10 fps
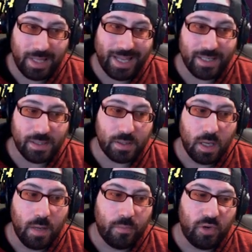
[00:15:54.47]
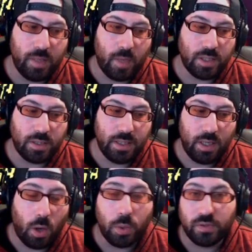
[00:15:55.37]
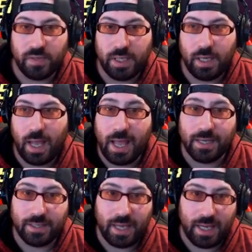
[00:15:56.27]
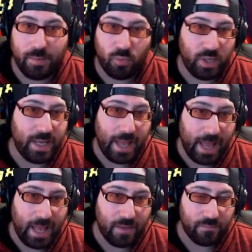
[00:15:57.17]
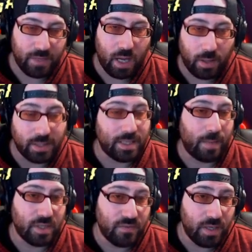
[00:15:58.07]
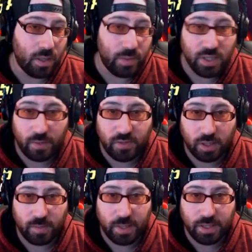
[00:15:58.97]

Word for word: That is pretty much the only end game we have. Now, at the time of this video, we do have Dark Dimension